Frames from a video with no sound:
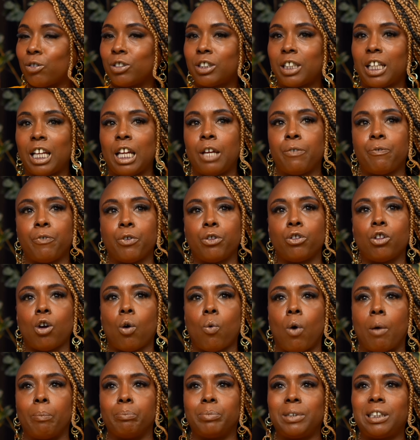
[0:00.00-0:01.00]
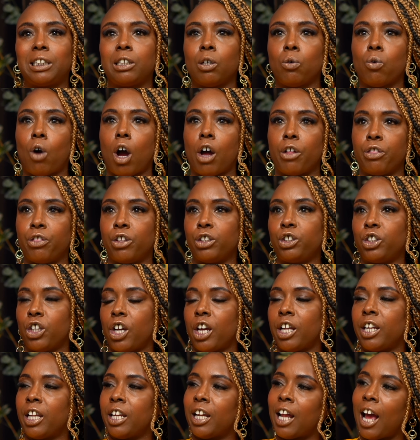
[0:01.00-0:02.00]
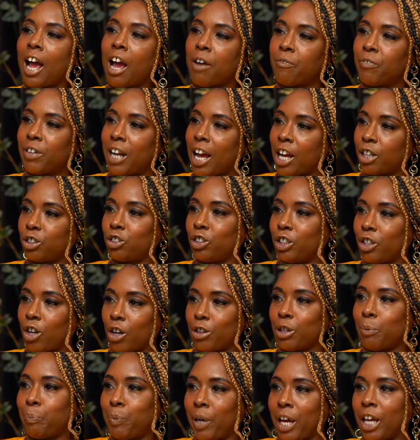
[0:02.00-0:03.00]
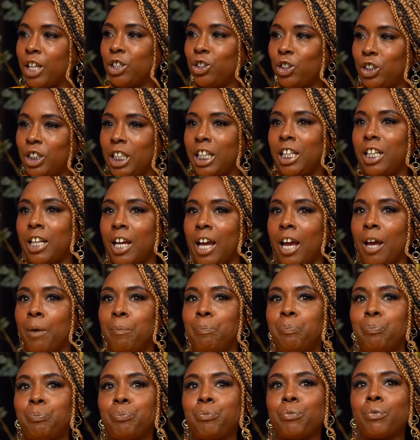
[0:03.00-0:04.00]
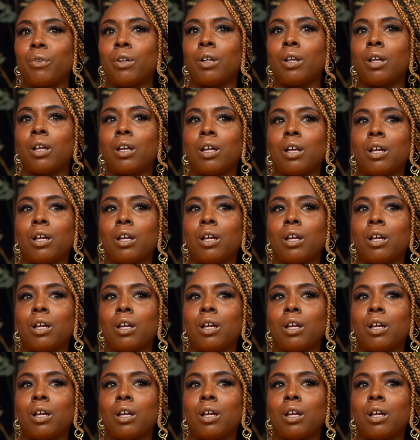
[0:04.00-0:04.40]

Because mm. even though I'm still on the journey and I haven't actually got the PhD yet, mm.